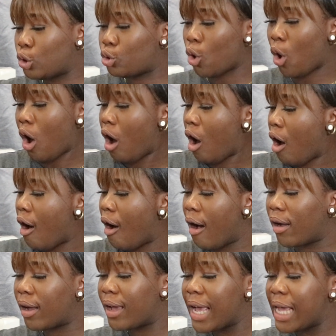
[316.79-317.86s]

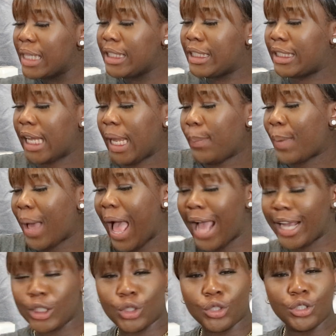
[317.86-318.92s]
dark deep
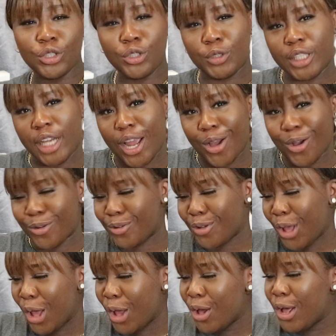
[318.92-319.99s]
action gel
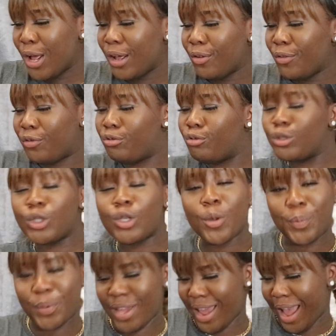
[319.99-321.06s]

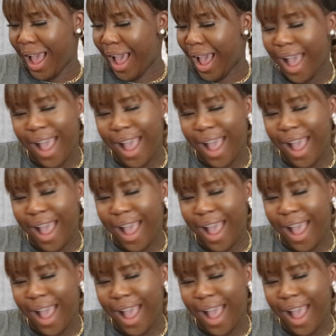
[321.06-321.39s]
photopia